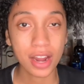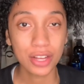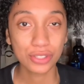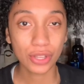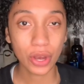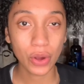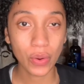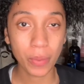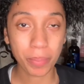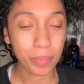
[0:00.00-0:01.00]

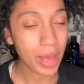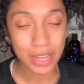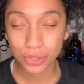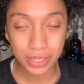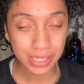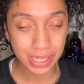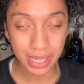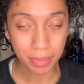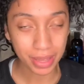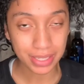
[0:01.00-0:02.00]
So as you can see
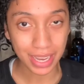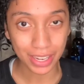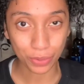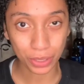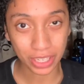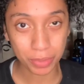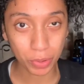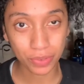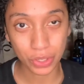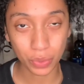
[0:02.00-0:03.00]
by the title, we're gonna be
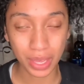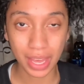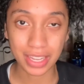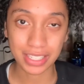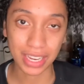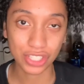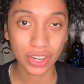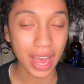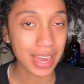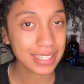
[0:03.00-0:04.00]
reviewing Texture
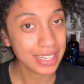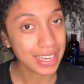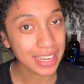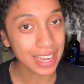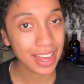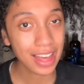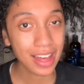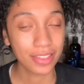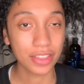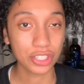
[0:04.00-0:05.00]
ID,
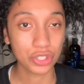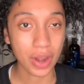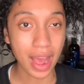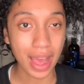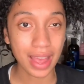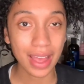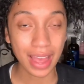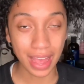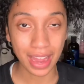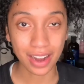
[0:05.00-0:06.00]
the Dry
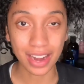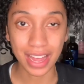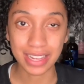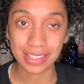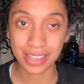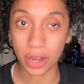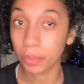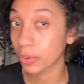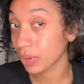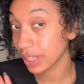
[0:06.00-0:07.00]
Hair and Scalp
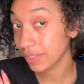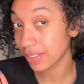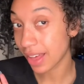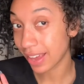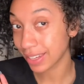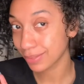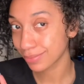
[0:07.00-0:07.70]
Relief Line,